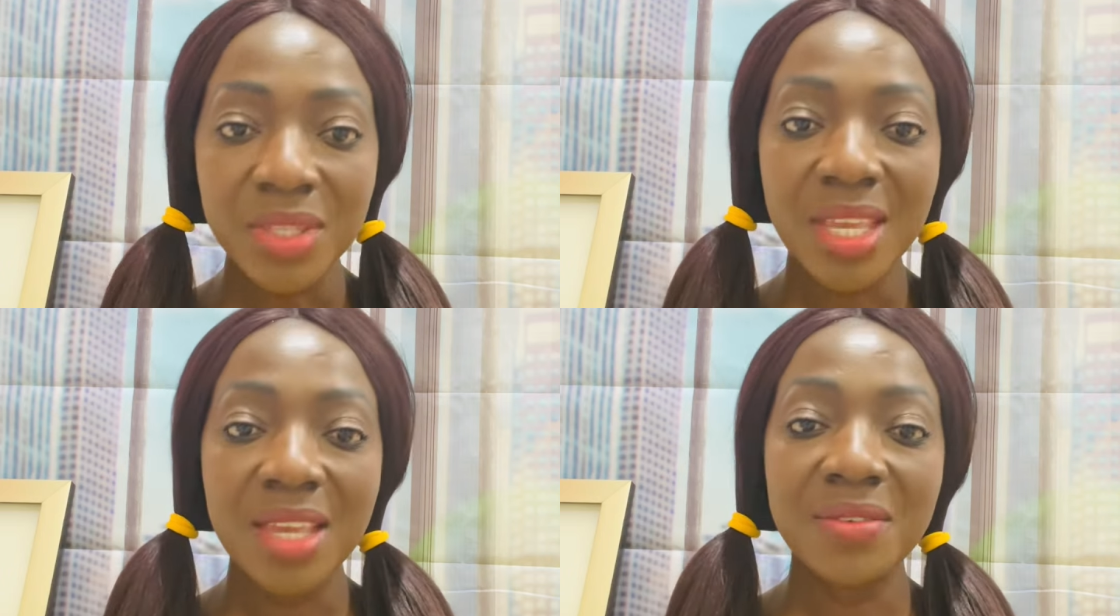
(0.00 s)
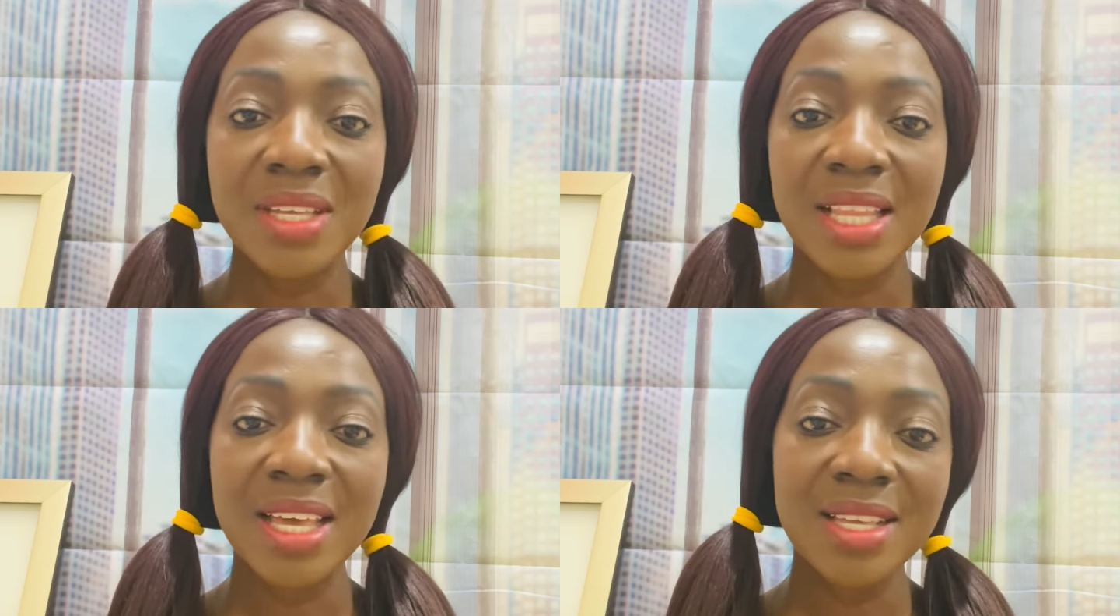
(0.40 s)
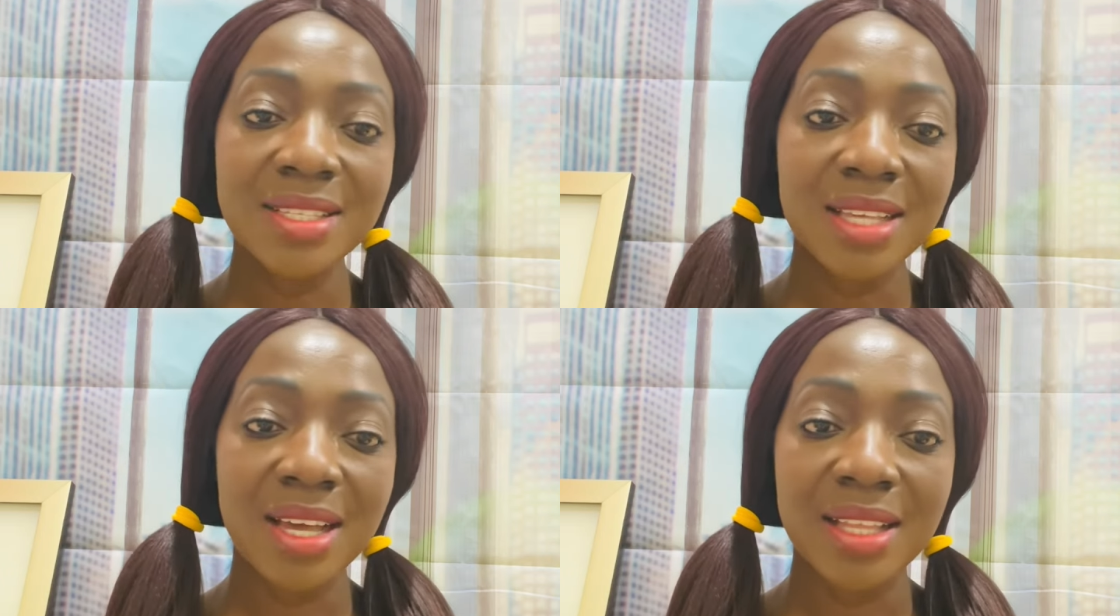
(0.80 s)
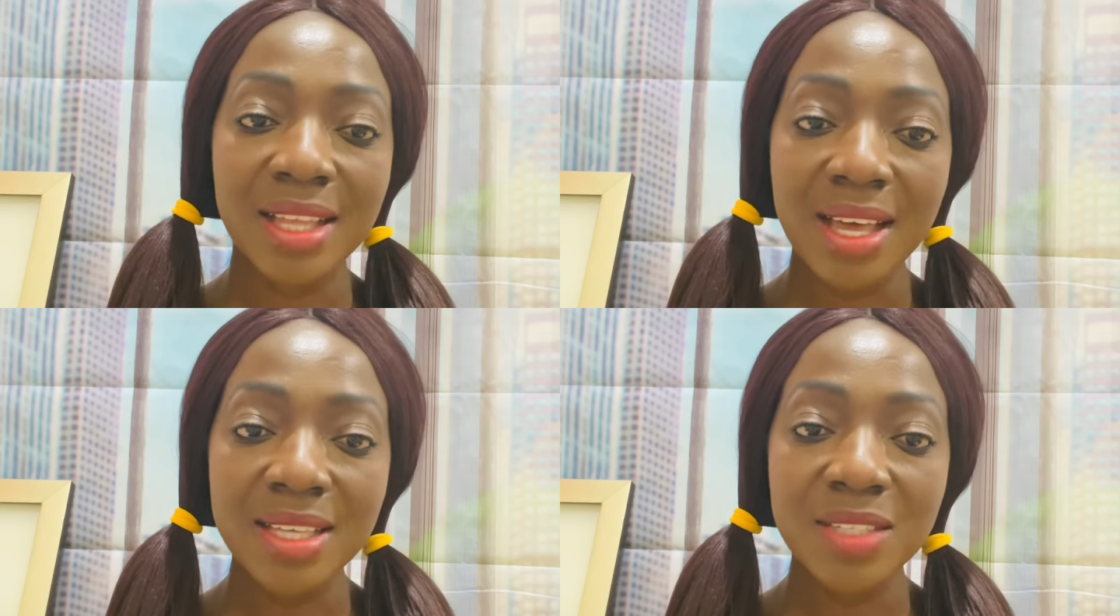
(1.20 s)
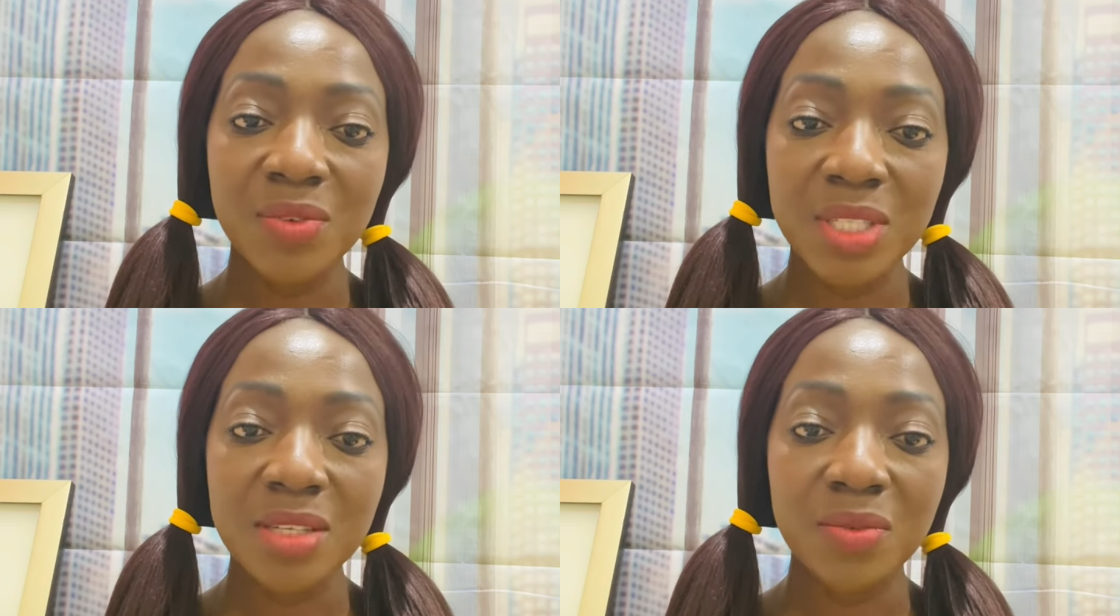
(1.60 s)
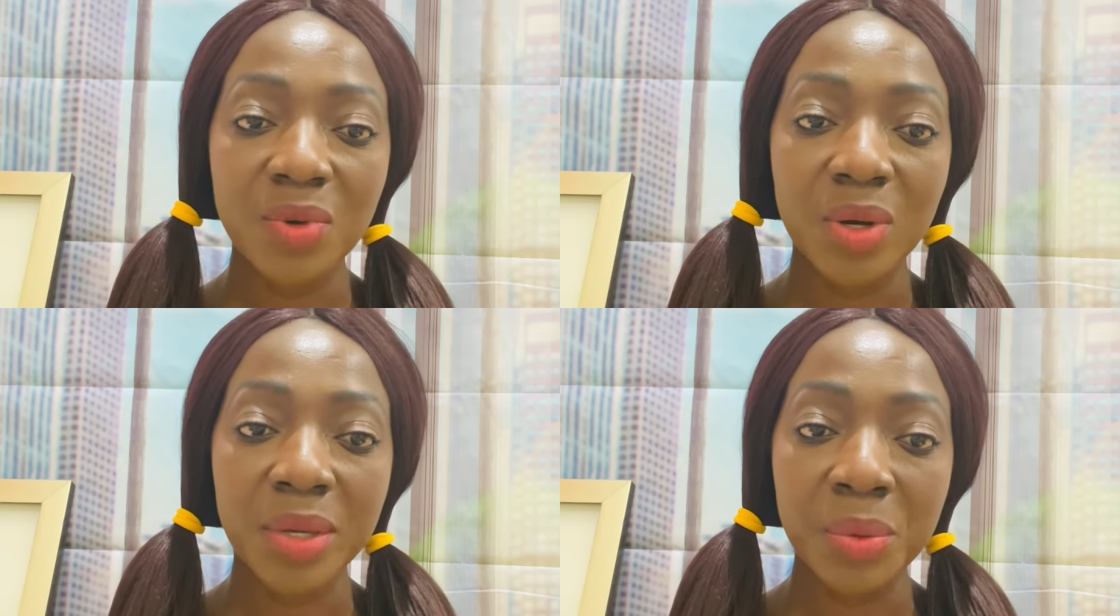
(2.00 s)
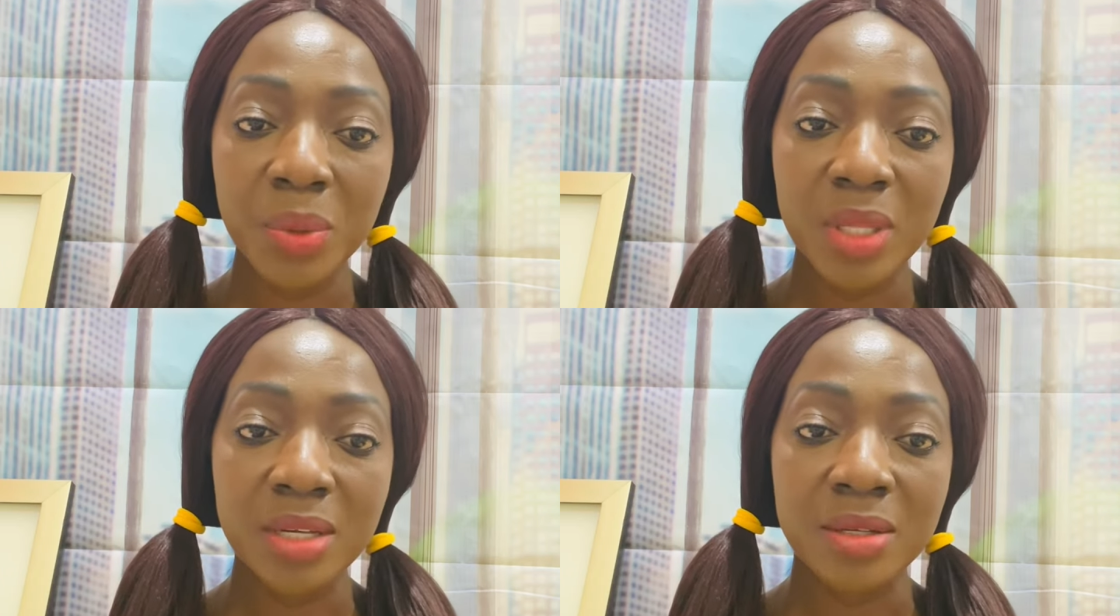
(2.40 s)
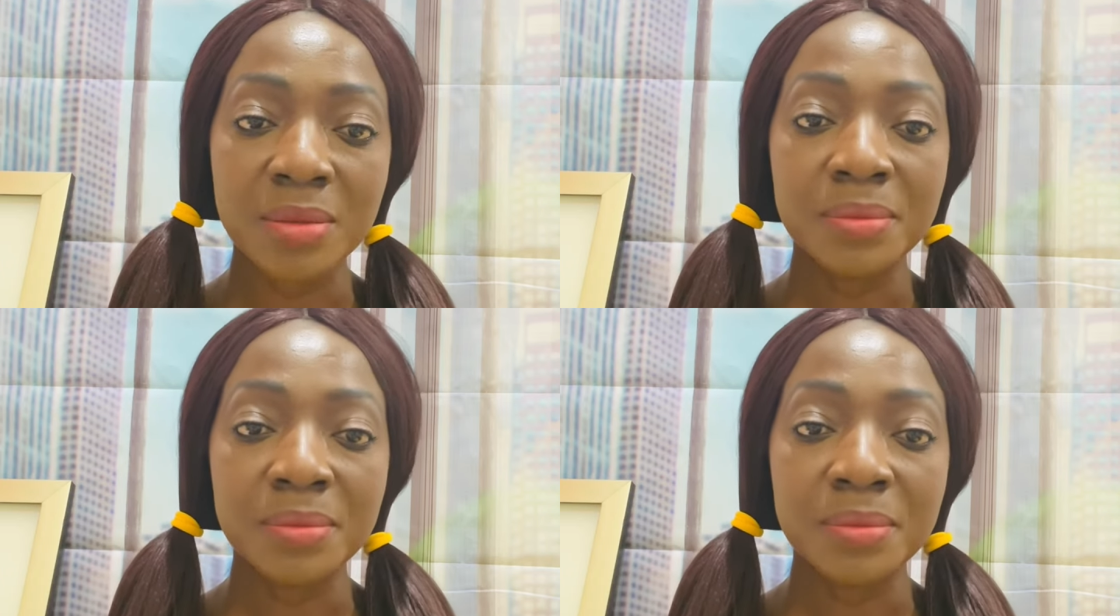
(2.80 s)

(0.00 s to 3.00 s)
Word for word: even less are lies fitting for a ruler.